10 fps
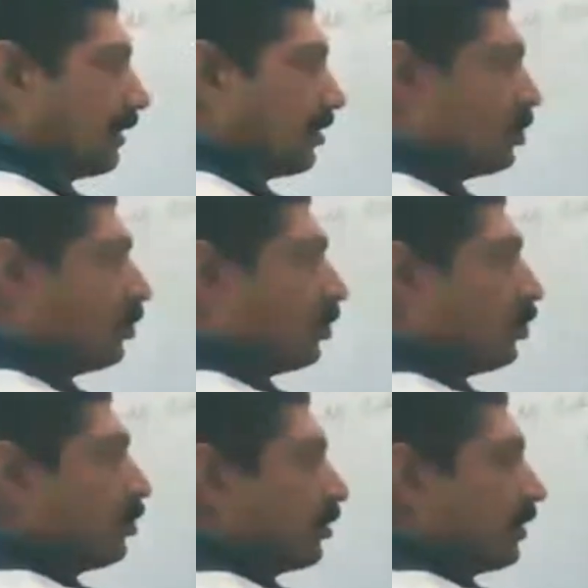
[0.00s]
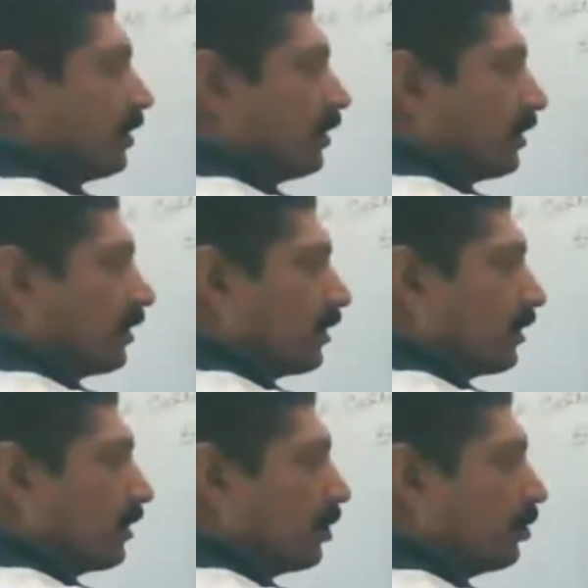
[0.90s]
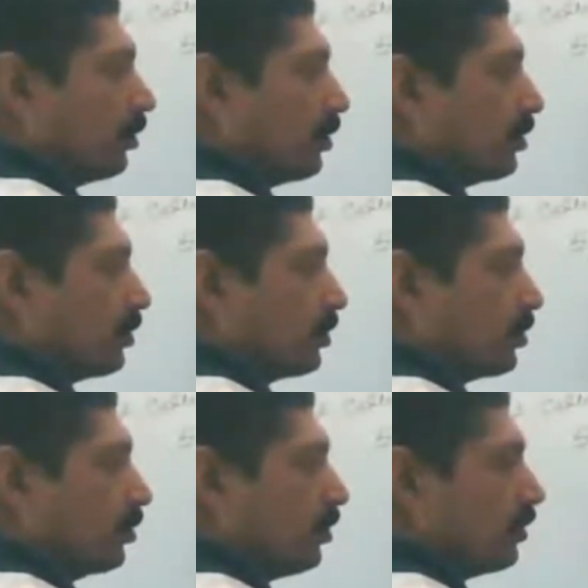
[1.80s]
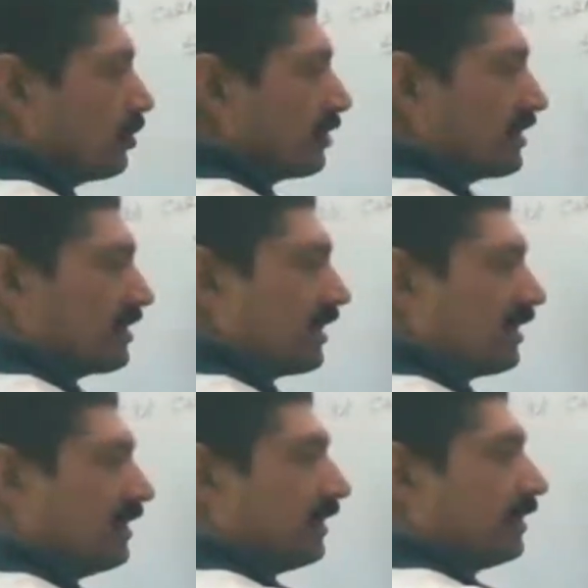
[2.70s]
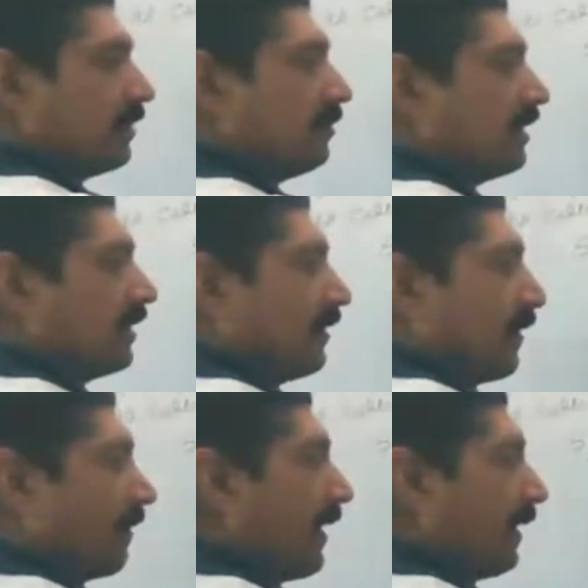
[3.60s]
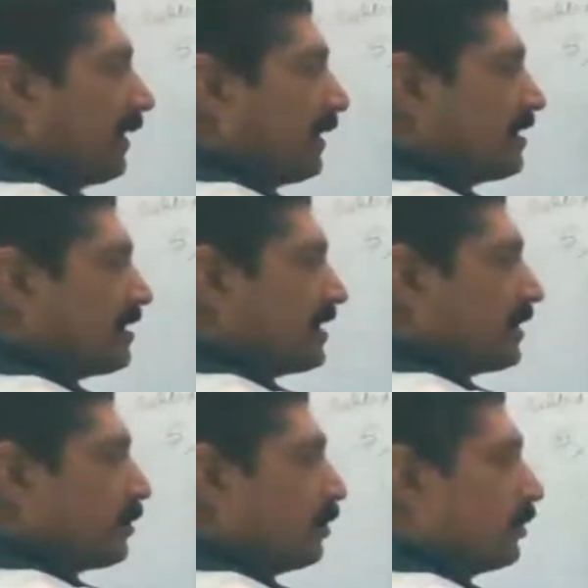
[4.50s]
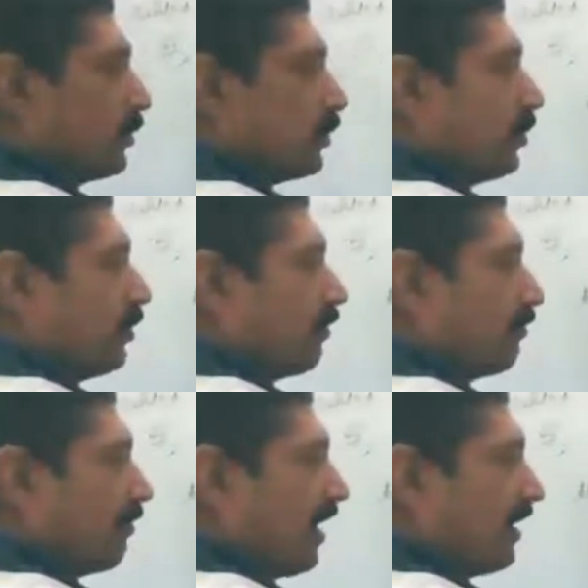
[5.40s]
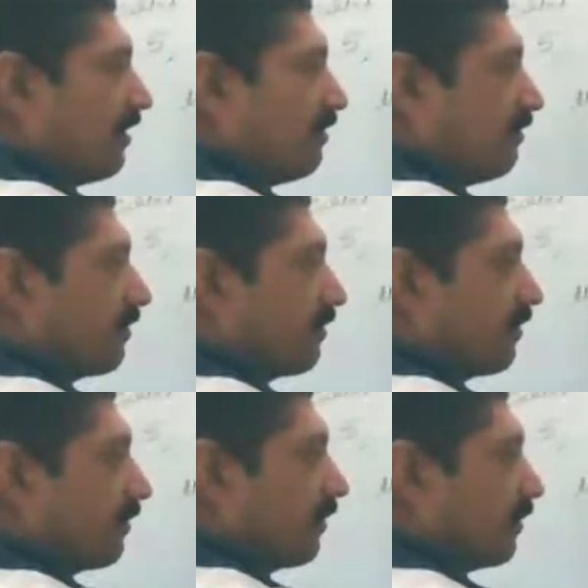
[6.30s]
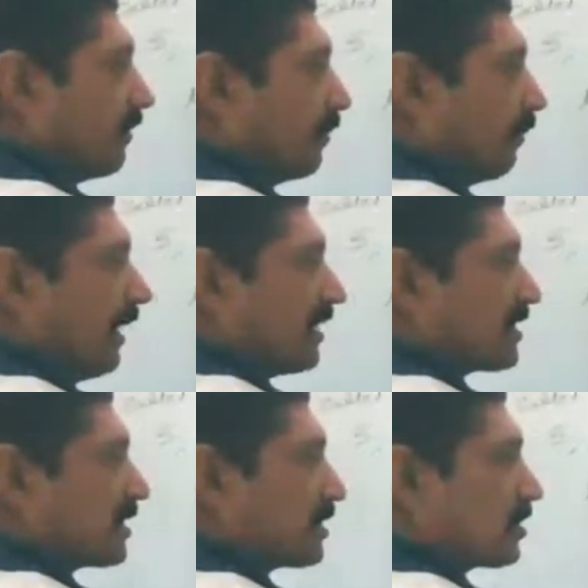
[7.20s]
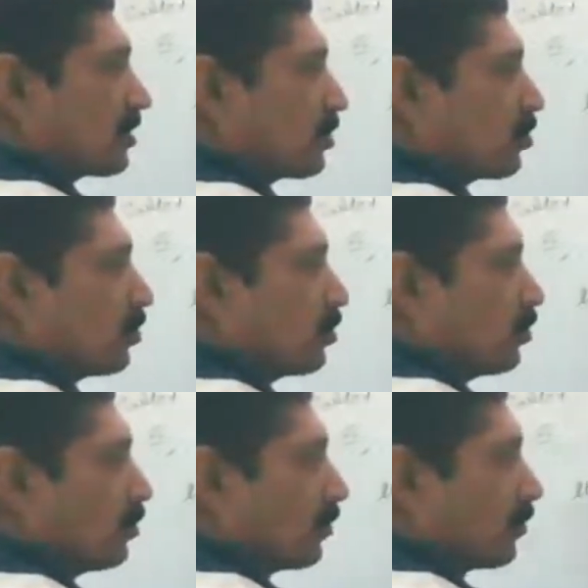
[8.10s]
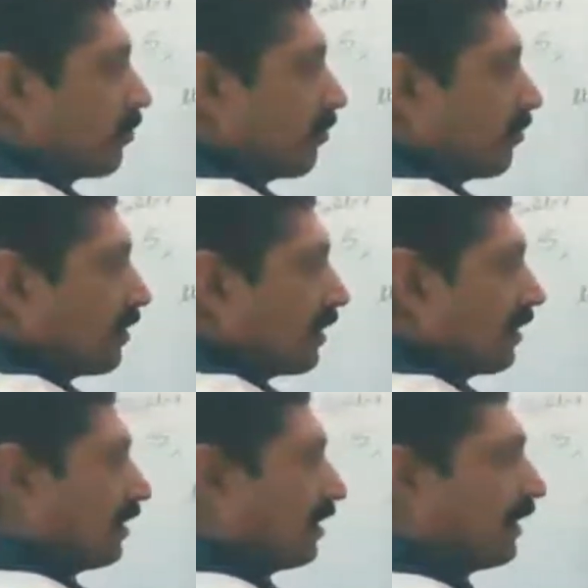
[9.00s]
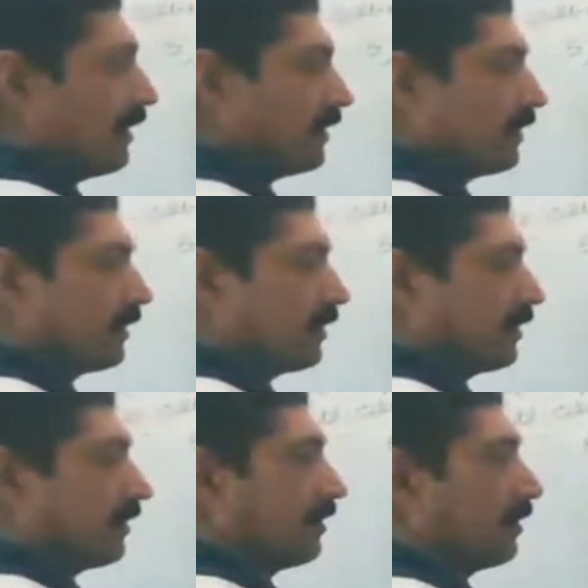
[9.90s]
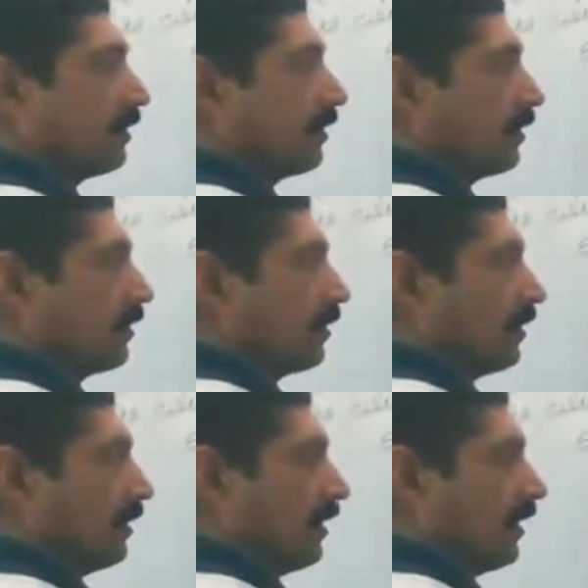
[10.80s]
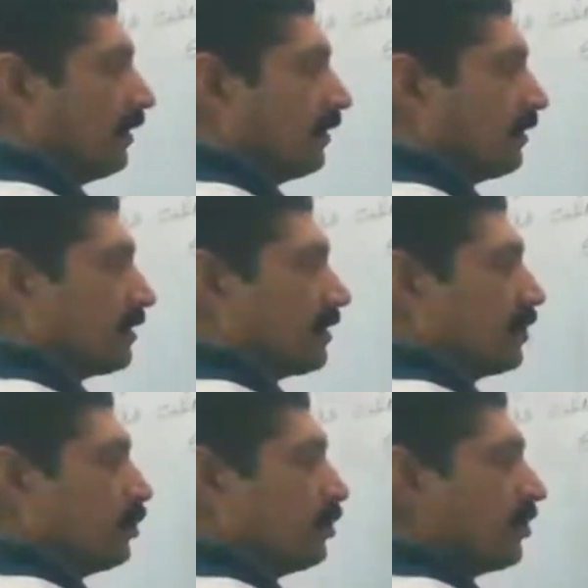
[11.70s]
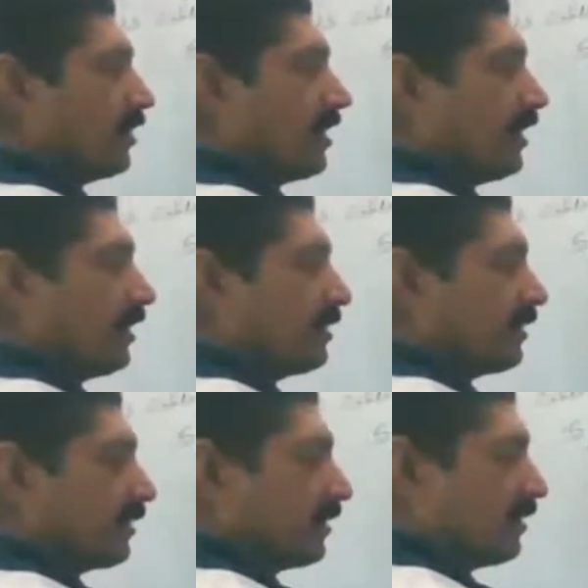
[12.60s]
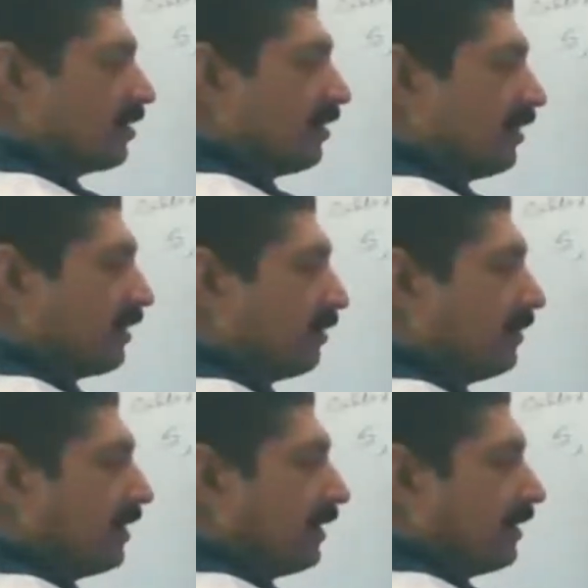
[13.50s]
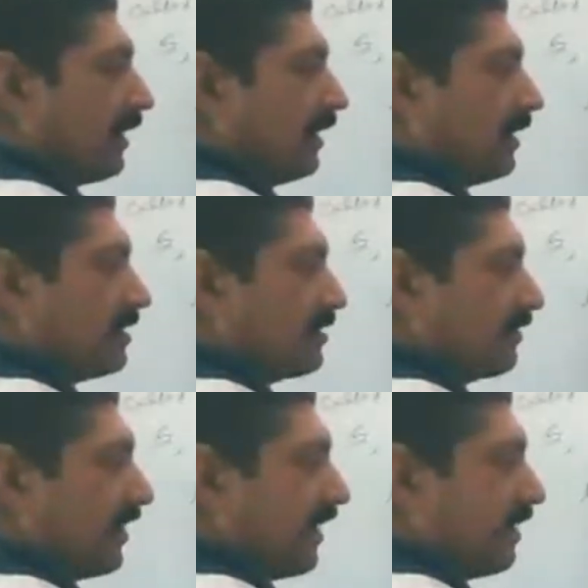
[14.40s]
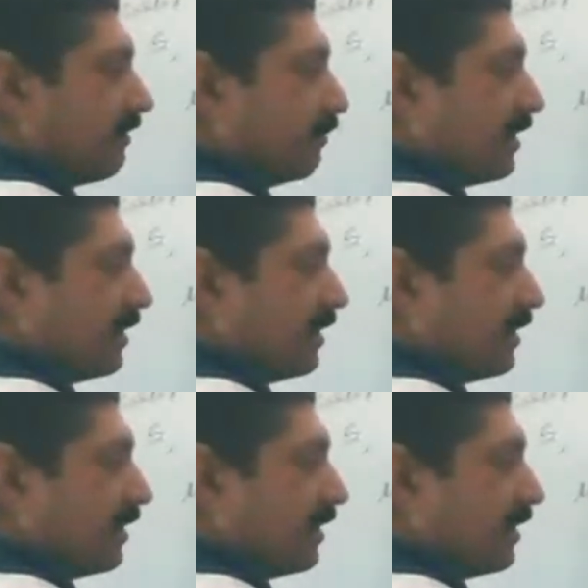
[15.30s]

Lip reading: u2, u2 the second term, that is equal to 5 plus 2, right? Here u3 the third term, that is 5